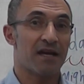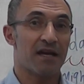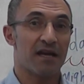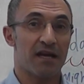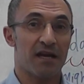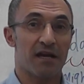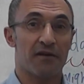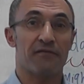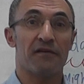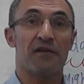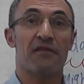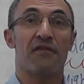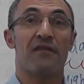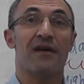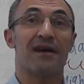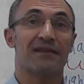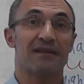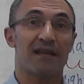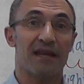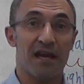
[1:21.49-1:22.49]
if
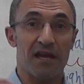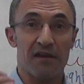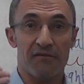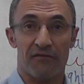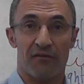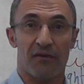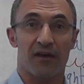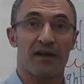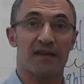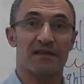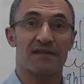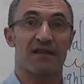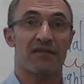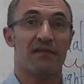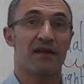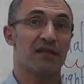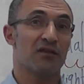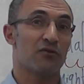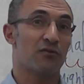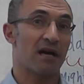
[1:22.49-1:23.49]
that inference
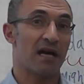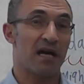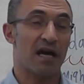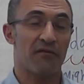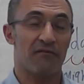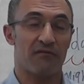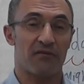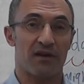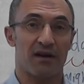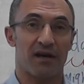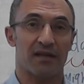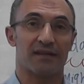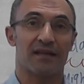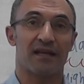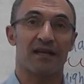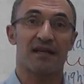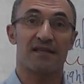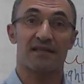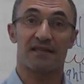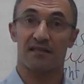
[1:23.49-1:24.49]
that you have
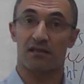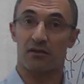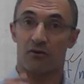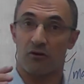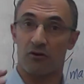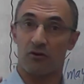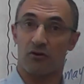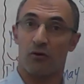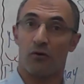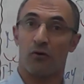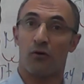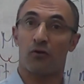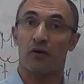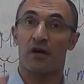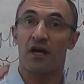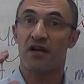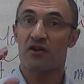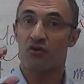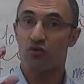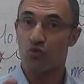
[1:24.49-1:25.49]
got is strong
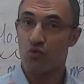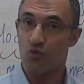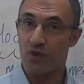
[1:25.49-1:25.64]
or